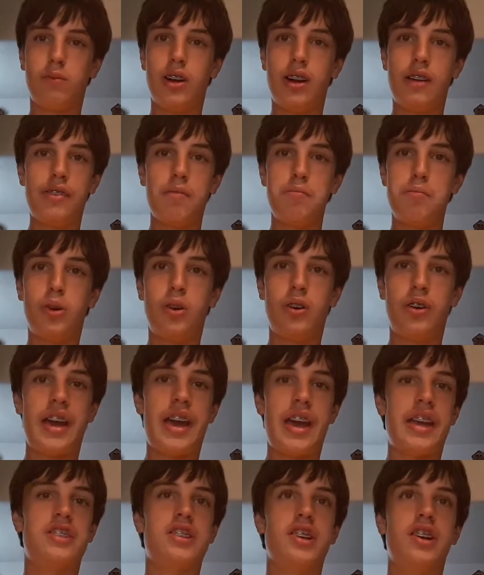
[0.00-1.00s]
One of the more
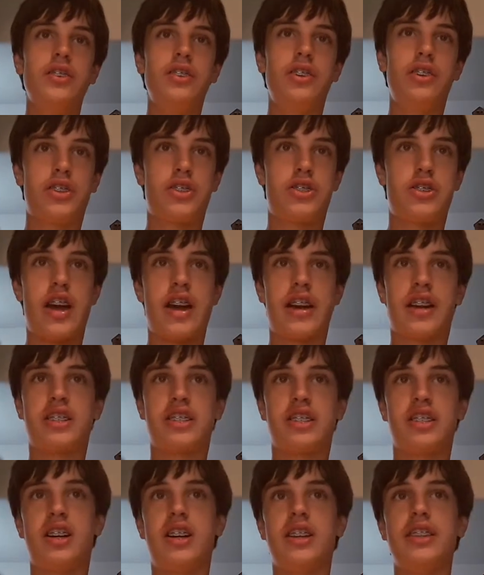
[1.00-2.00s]
atonal
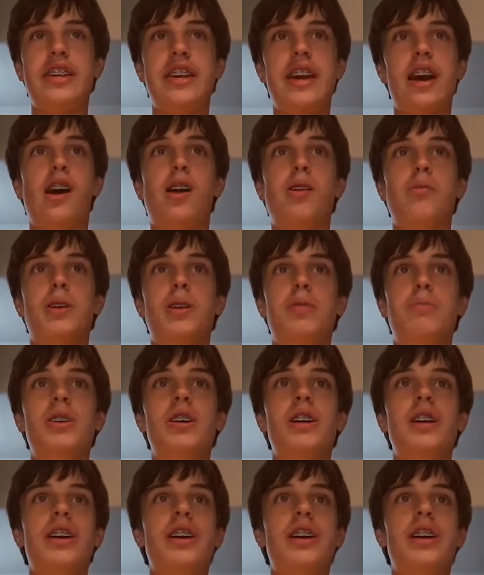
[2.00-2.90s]
tracks on the album,